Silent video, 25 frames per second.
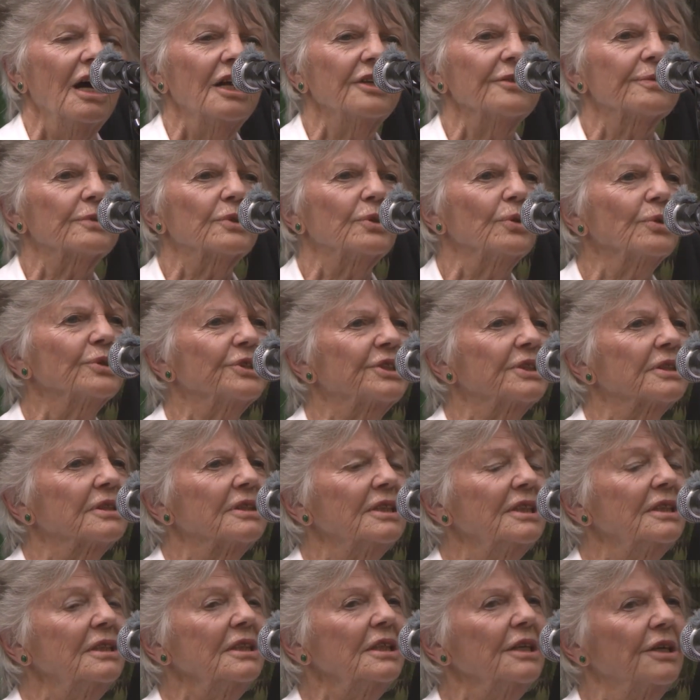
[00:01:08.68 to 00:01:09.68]
And of course,
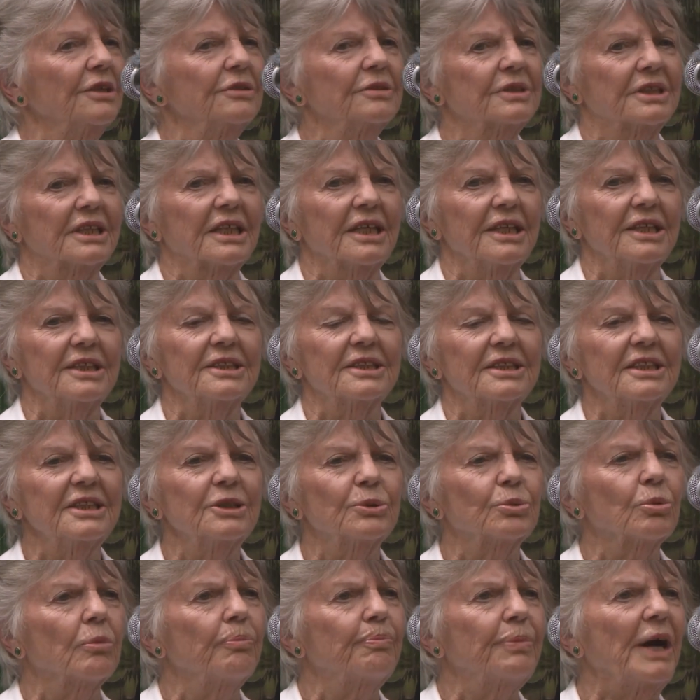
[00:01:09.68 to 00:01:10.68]
in the old days,
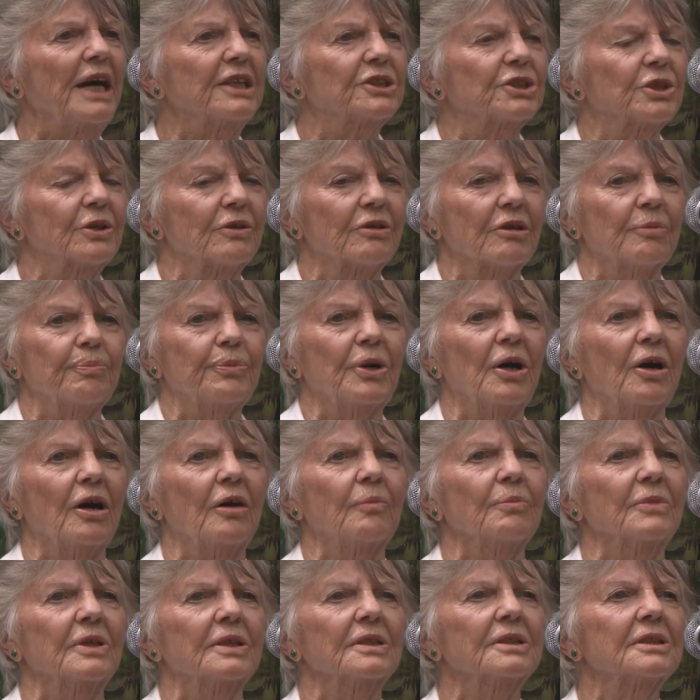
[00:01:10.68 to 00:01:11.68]
these were bachelor
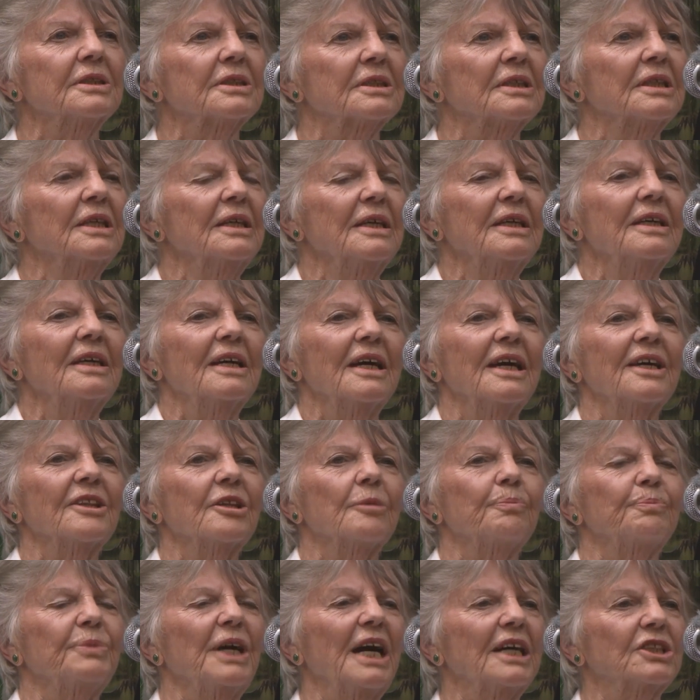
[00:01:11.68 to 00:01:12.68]
apartments,
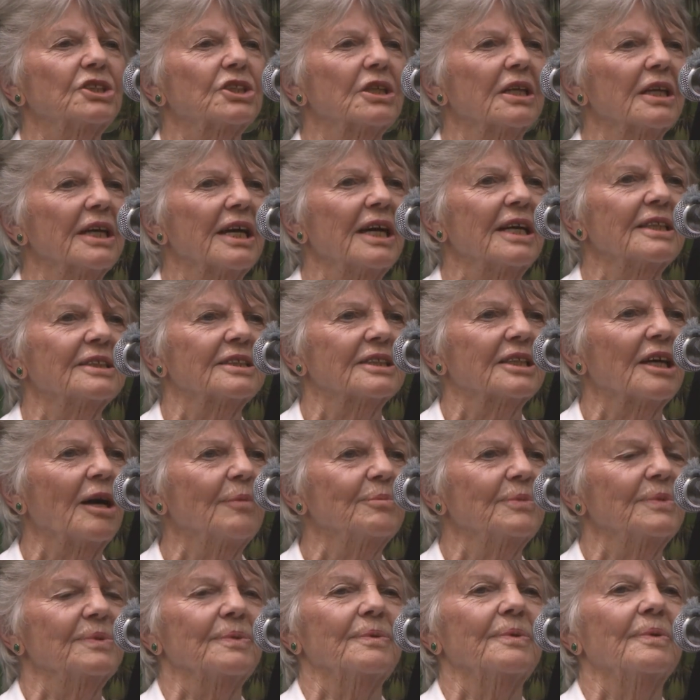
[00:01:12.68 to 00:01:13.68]
and the bachelor had
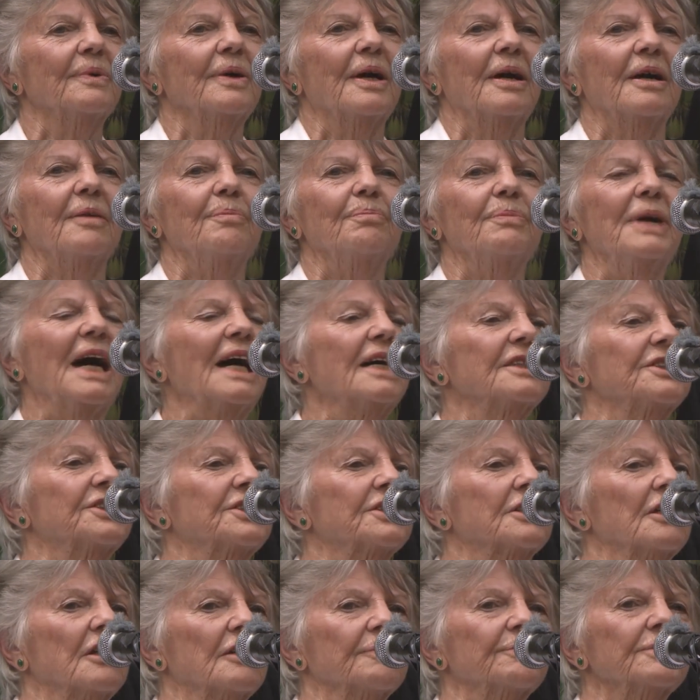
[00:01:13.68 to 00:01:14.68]
some
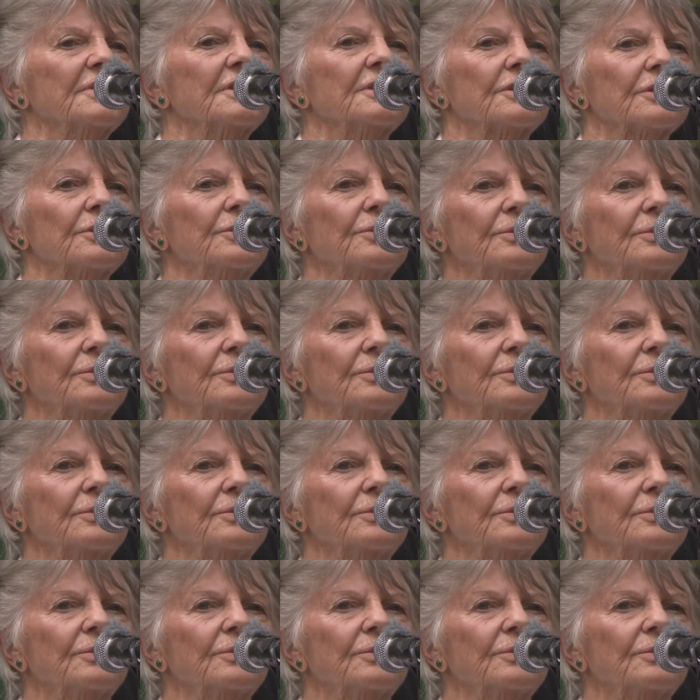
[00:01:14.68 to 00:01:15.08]
manservant